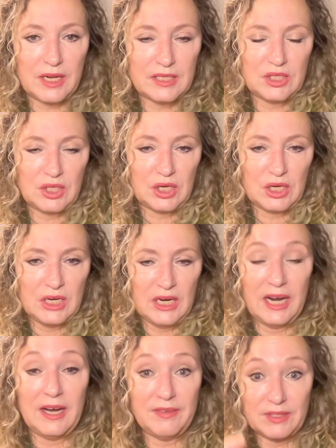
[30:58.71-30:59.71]
It's your,
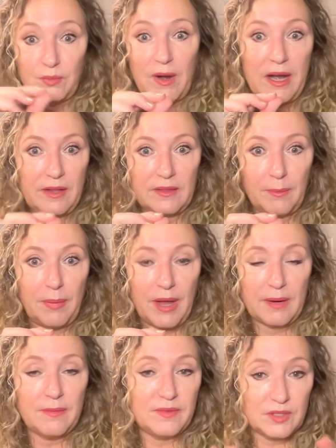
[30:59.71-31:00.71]
and if it's right at the
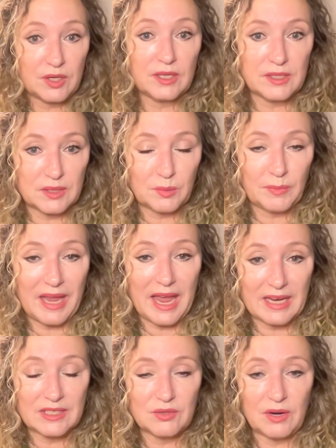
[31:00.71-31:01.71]
bottom of your chart, this will be
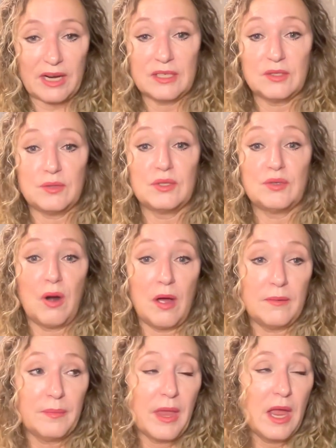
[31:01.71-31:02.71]
extra, extra strong.